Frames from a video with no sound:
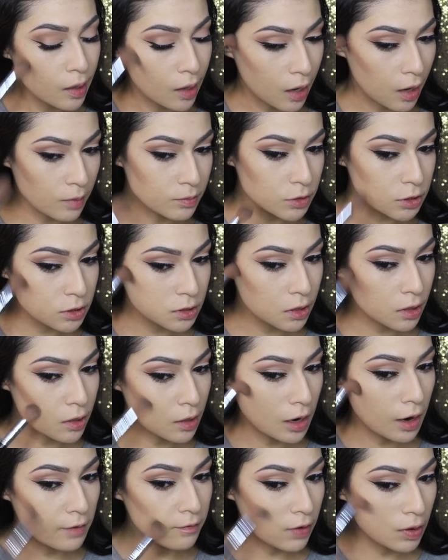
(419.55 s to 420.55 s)
I'm just going
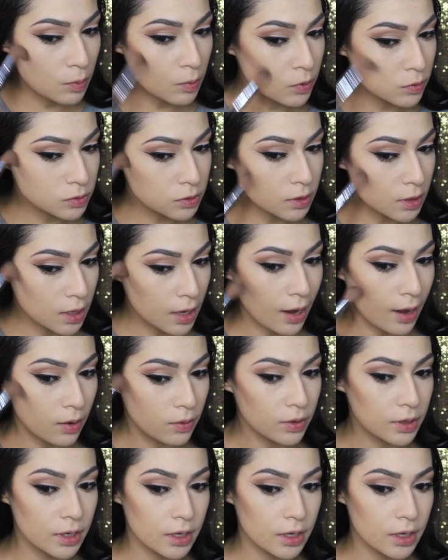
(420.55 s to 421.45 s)
to carve out mostly out